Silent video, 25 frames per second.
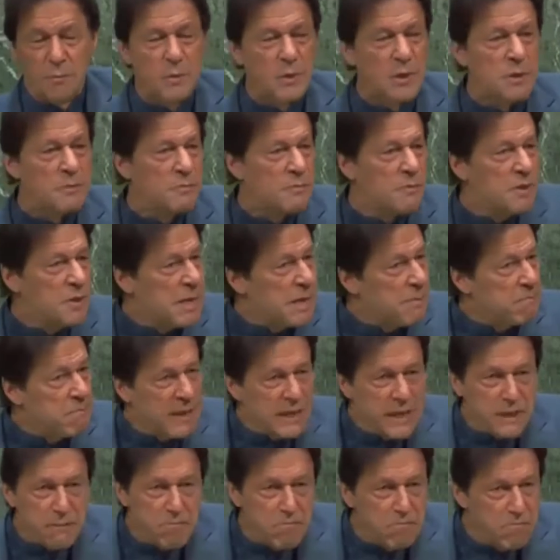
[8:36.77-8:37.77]

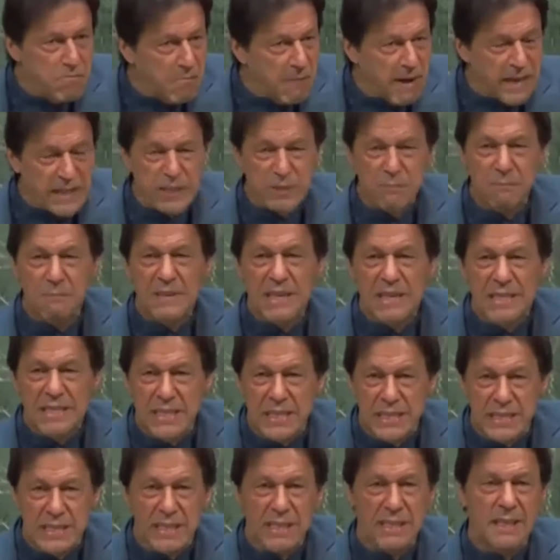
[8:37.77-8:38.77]
It must be a
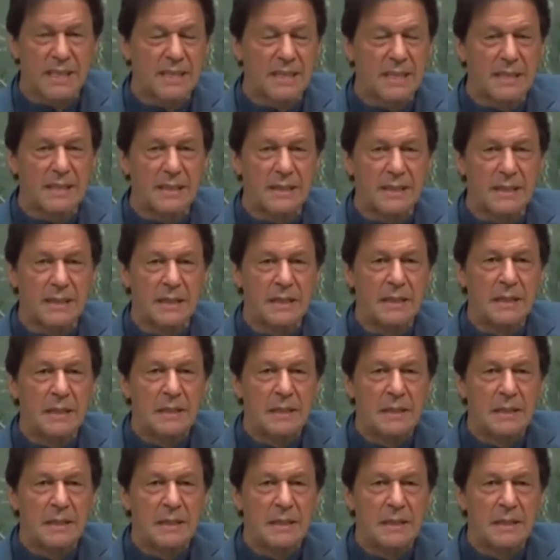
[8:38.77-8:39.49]
deterrent.